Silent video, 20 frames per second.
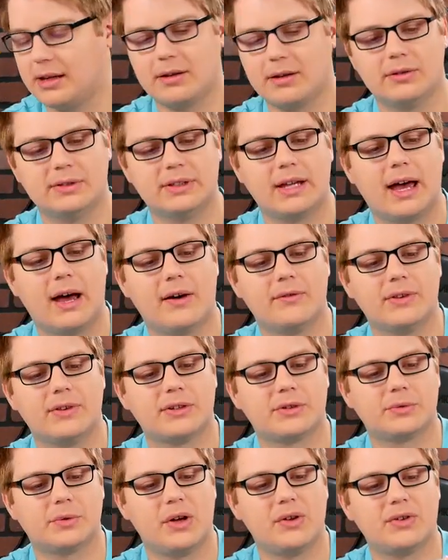killed to have
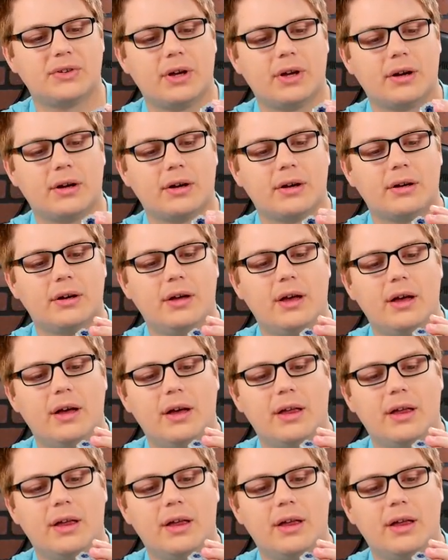this when I was younger.